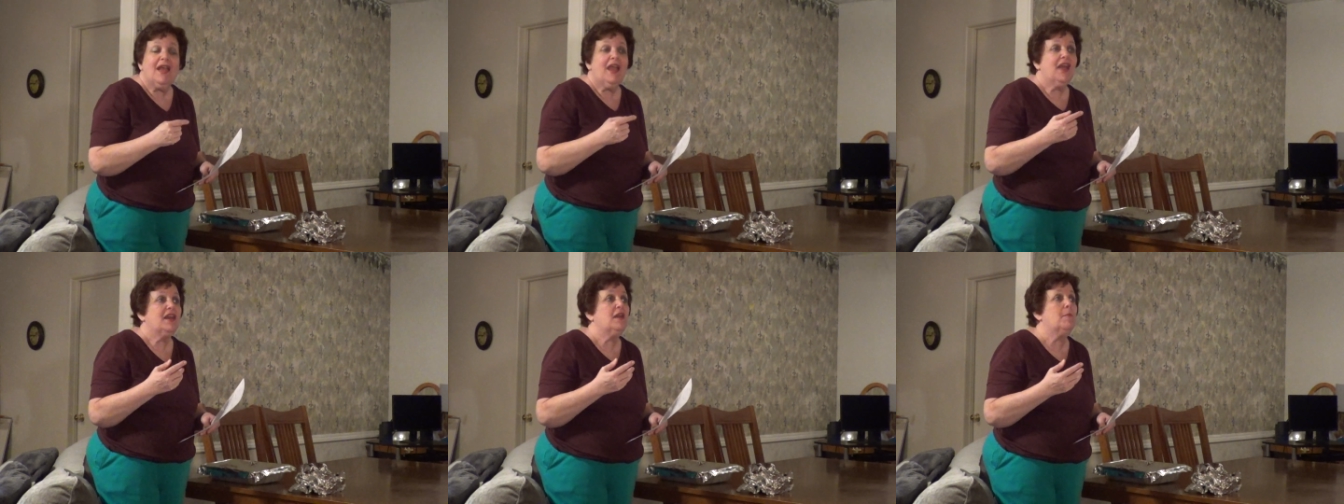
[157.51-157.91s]

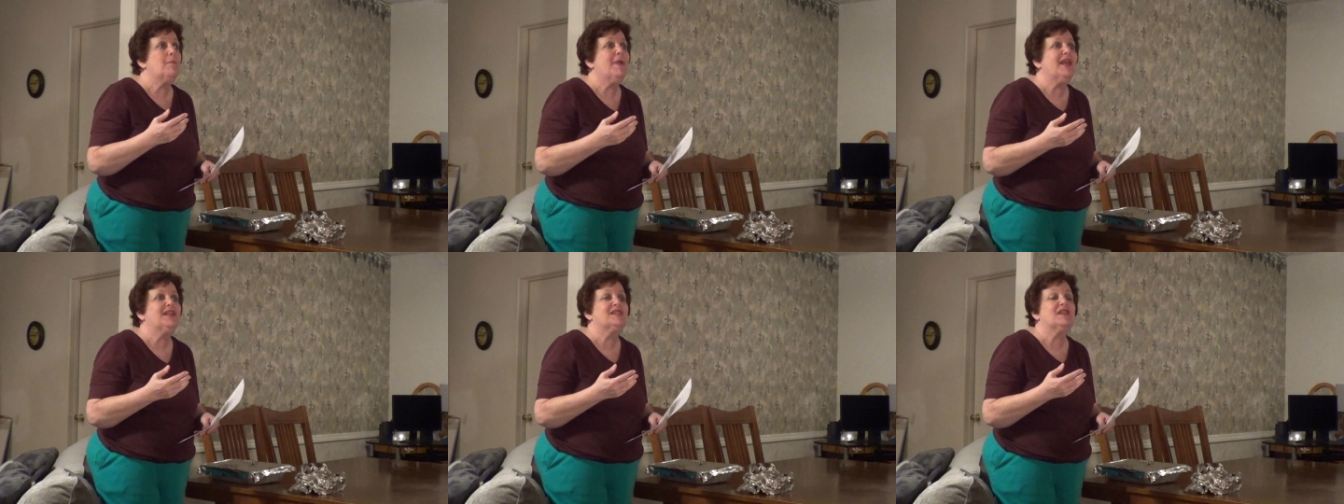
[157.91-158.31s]
and it
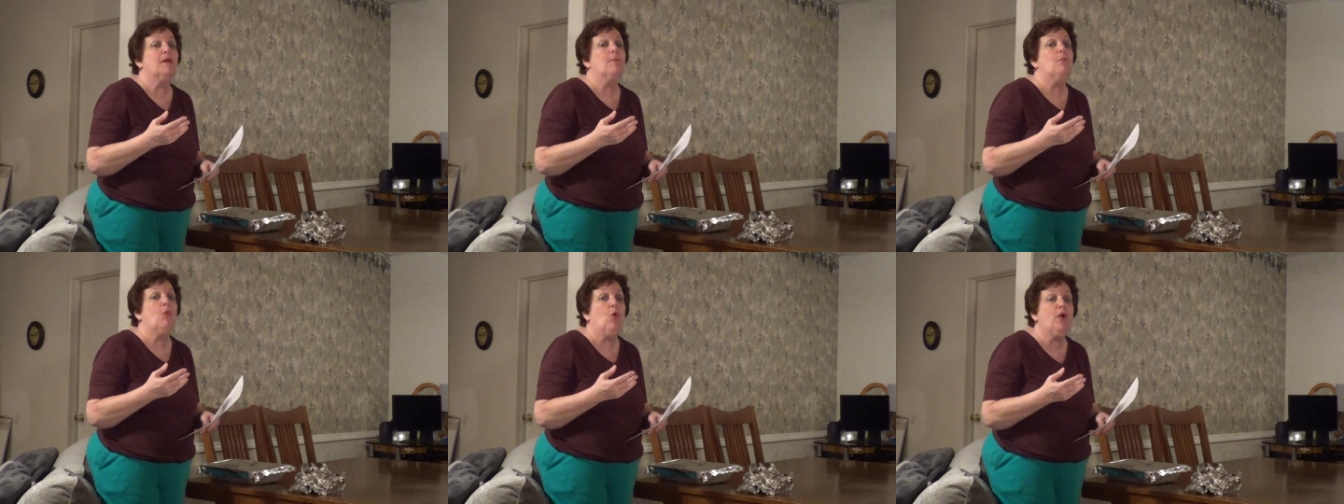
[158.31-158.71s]
makes it
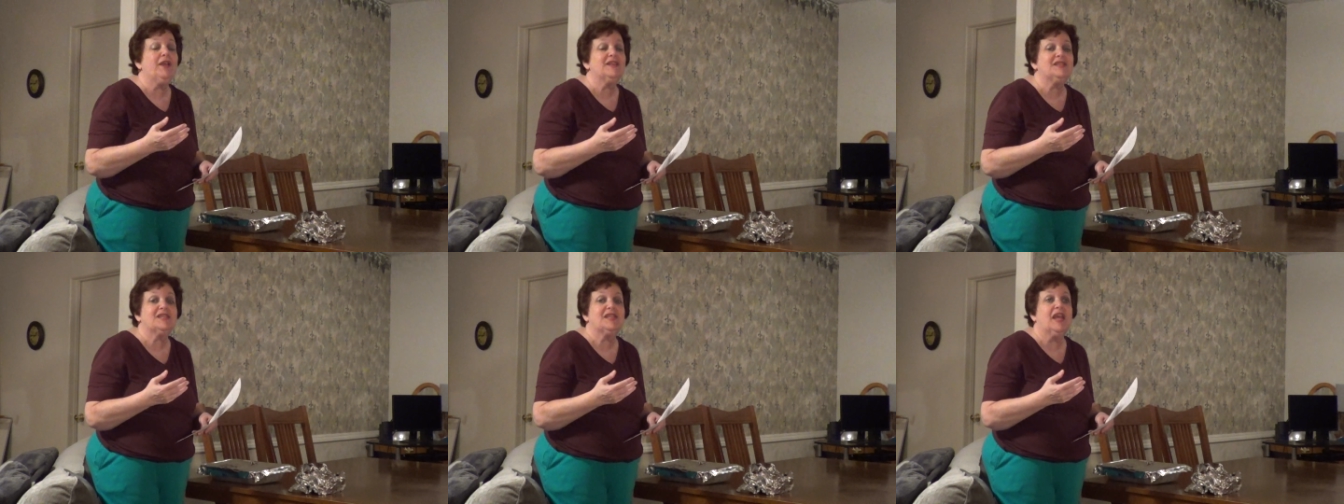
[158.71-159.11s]

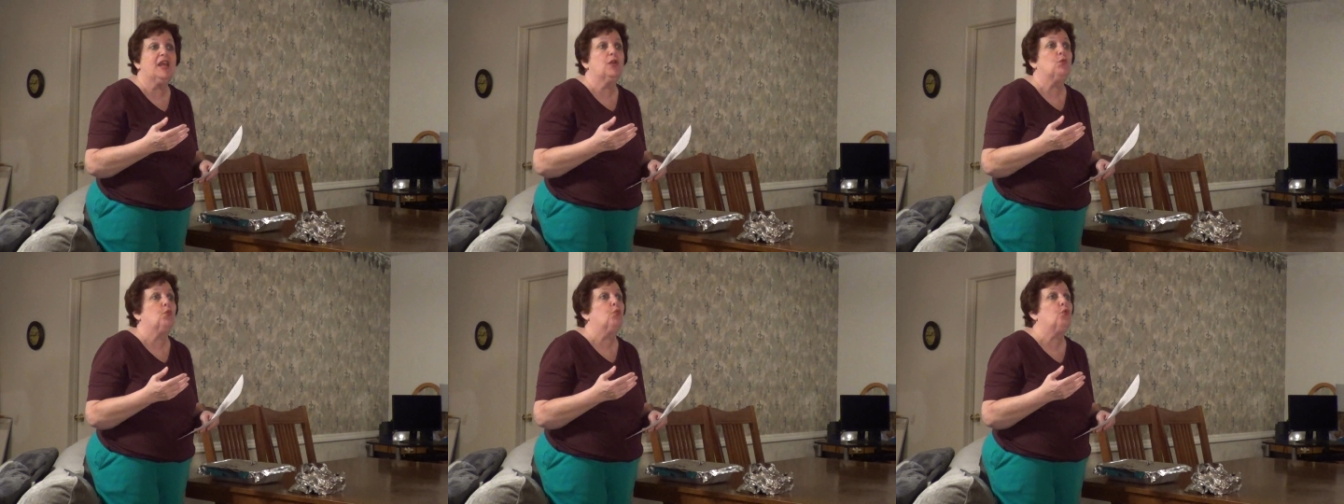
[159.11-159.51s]
moist
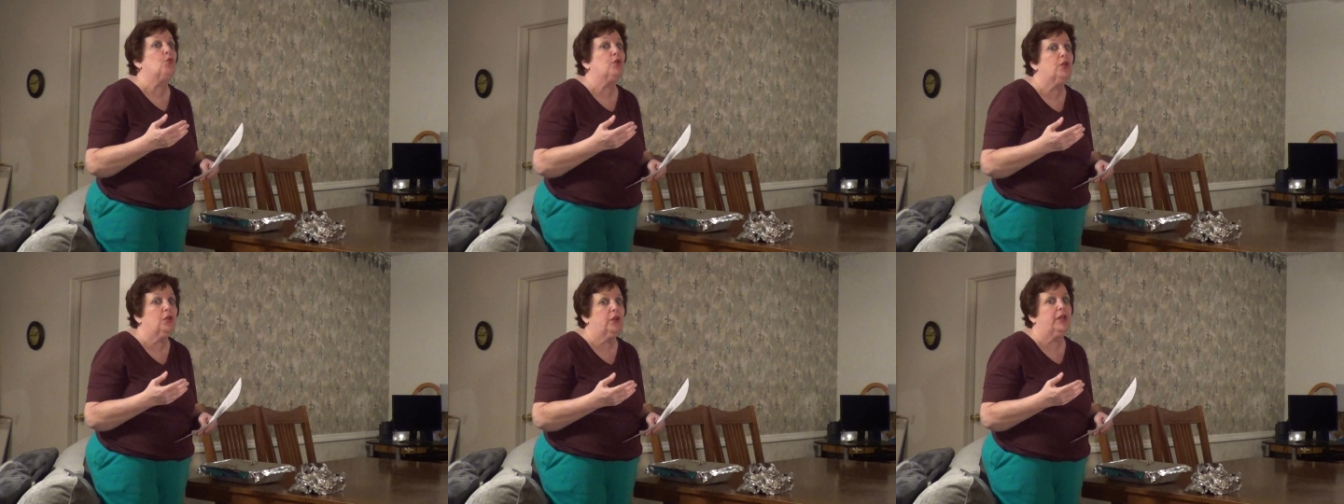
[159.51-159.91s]
and
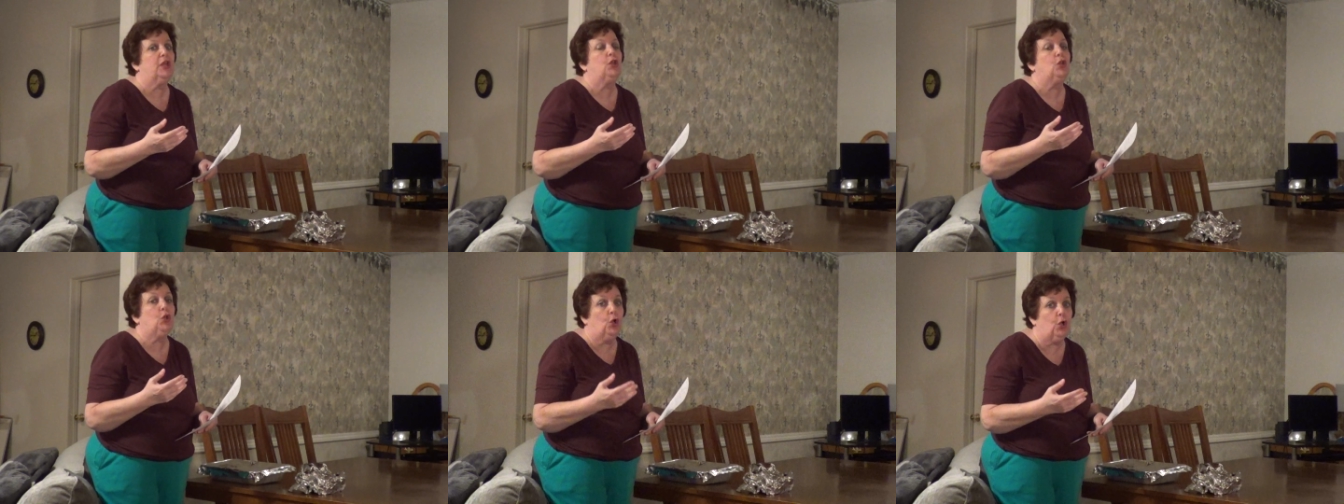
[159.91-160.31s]
really
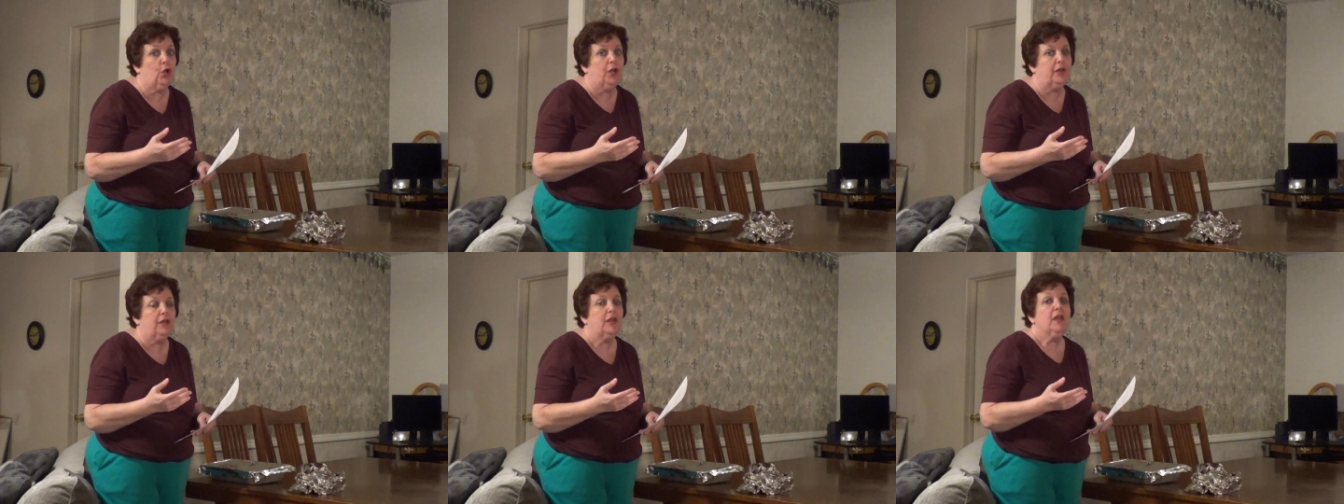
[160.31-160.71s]

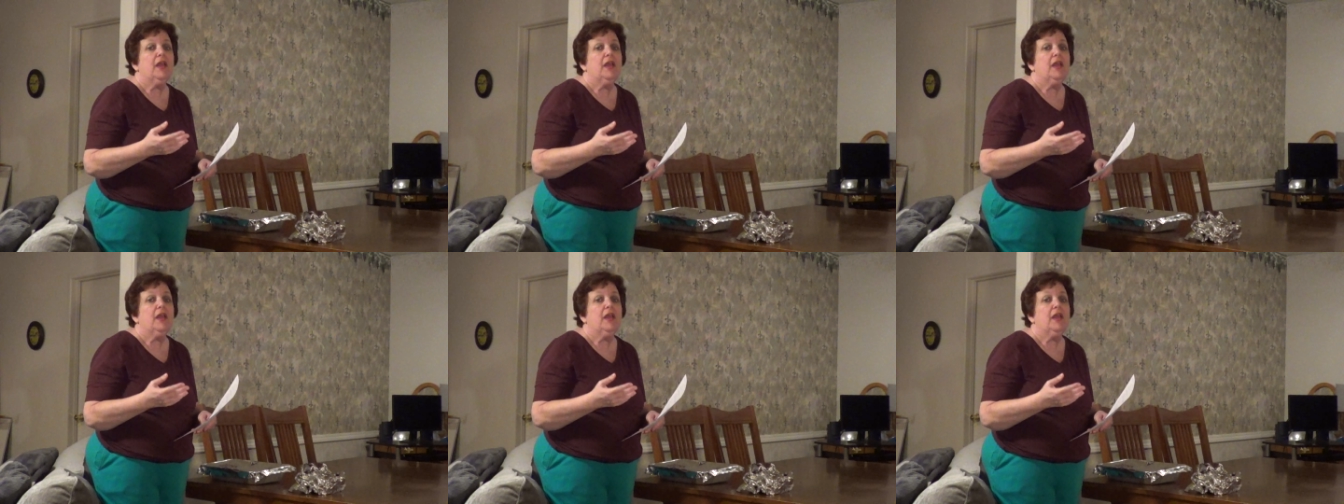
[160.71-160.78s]
good.